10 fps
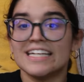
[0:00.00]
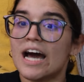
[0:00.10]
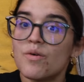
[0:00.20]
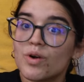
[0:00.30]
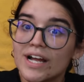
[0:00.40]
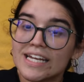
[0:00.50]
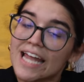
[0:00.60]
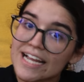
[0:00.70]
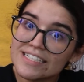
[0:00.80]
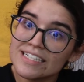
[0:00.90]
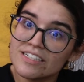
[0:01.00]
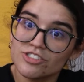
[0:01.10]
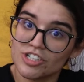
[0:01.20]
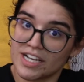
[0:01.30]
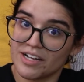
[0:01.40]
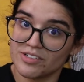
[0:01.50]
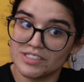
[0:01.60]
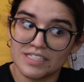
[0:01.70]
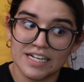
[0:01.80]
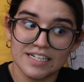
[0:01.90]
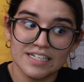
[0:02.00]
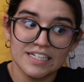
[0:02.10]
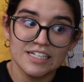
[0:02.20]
Now we're at 1,900 calories a day.